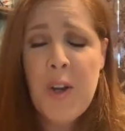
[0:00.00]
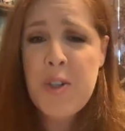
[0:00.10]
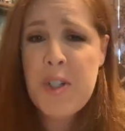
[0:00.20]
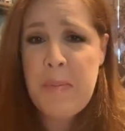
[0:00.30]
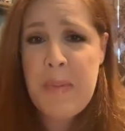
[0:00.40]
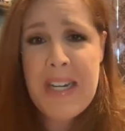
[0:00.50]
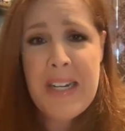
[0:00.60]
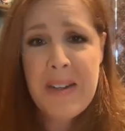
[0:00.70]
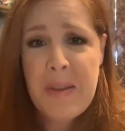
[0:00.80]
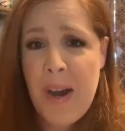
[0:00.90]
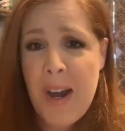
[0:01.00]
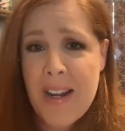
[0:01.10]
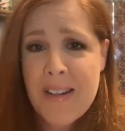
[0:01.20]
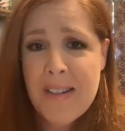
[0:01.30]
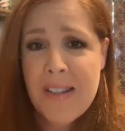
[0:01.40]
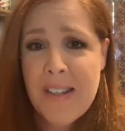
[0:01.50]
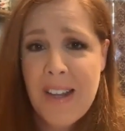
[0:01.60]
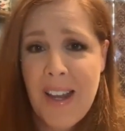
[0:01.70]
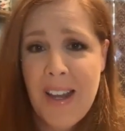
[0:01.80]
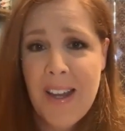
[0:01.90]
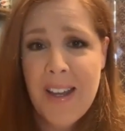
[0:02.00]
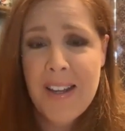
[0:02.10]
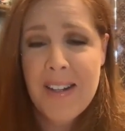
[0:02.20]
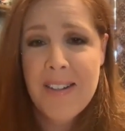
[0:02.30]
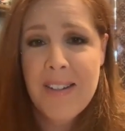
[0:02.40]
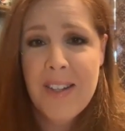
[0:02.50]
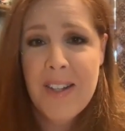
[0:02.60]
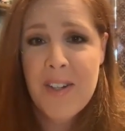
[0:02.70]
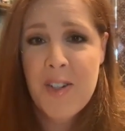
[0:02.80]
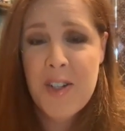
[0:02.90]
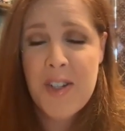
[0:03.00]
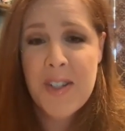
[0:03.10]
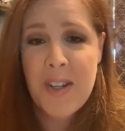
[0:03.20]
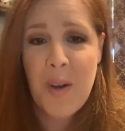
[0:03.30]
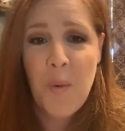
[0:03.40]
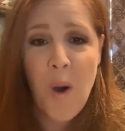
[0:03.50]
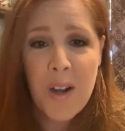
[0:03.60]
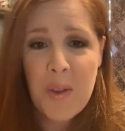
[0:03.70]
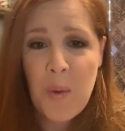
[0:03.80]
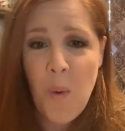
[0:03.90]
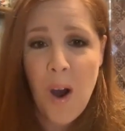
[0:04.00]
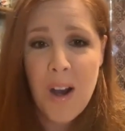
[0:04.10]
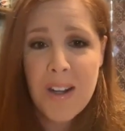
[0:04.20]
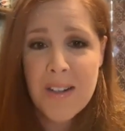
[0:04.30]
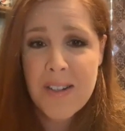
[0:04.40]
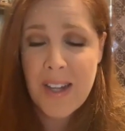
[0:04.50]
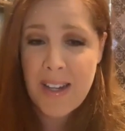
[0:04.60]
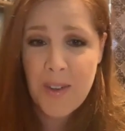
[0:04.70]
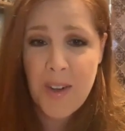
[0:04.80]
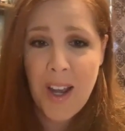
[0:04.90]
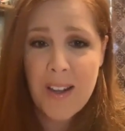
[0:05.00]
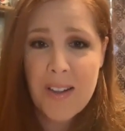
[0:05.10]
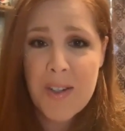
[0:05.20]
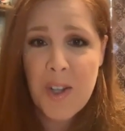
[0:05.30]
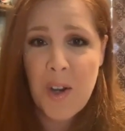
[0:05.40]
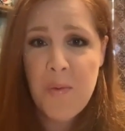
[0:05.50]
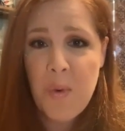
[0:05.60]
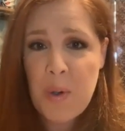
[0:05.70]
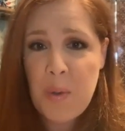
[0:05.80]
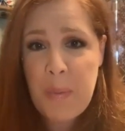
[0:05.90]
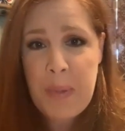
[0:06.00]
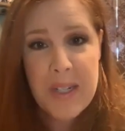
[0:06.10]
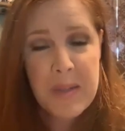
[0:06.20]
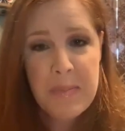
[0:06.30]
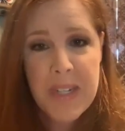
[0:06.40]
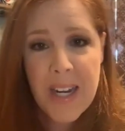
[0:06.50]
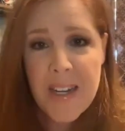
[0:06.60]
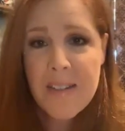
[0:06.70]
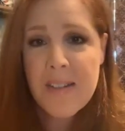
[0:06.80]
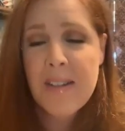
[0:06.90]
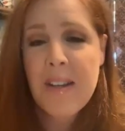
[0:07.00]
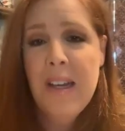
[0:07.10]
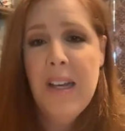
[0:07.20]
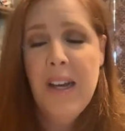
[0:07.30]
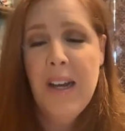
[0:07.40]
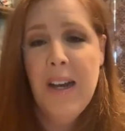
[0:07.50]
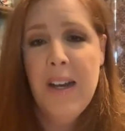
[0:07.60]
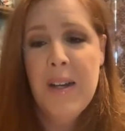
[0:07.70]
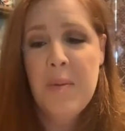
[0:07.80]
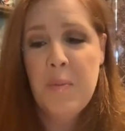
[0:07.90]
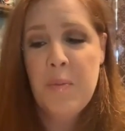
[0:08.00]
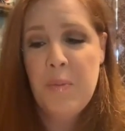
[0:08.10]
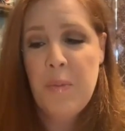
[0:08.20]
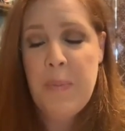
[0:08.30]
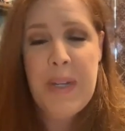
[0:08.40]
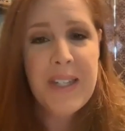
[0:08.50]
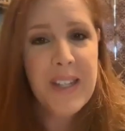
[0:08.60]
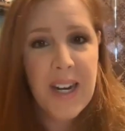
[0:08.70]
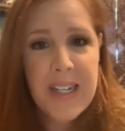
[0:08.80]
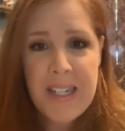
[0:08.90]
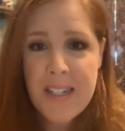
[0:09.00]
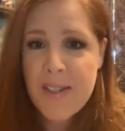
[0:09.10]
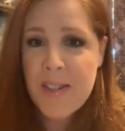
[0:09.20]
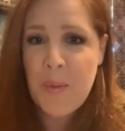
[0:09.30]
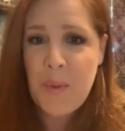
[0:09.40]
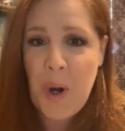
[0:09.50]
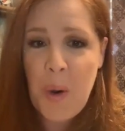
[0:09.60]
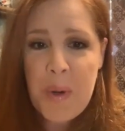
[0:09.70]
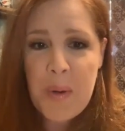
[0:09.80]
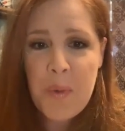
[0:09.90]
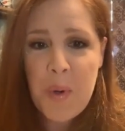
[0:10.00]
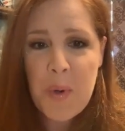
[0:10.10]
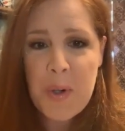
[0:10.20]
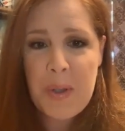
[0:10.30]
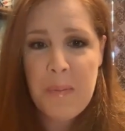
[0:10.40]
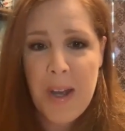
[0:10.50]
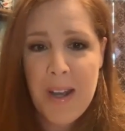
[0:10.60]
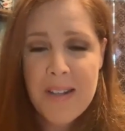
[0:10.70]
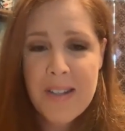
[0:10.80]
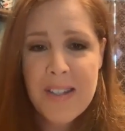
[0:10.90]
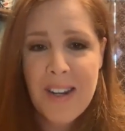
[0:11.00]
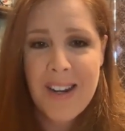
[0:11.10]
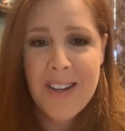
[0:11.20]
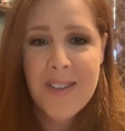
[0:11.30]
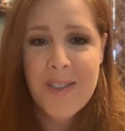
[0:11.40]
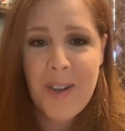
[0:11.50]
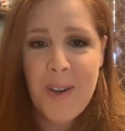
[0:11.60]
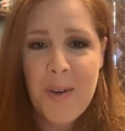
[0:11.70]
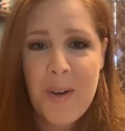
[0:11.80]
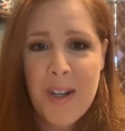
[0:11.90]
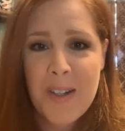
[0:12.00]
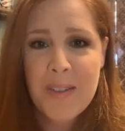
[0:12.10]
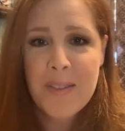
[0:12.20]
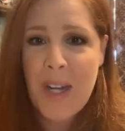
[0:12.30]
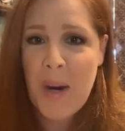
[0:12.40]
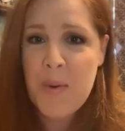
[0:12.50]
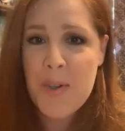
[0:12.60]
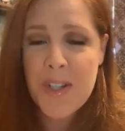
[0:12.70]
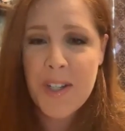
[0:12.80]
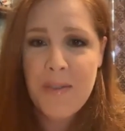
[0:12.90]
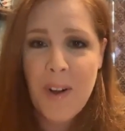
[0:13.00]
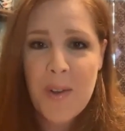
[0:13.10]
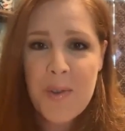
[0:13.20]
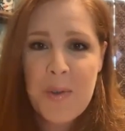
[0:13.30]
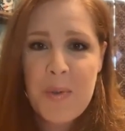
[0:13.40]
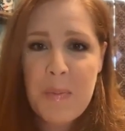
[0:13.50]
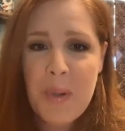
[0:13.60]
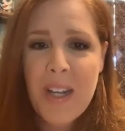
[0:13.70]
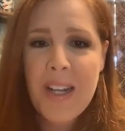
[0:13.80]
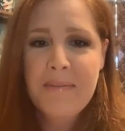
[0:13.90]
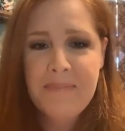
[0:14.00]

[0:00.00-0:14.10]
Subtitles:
Just a meeting of the minds and then just walking the walk and saying, okay, let's go for it. We picked some dates. We picked the ideas that we're hoping will work the best. And so now we're just going to follow through with the plan.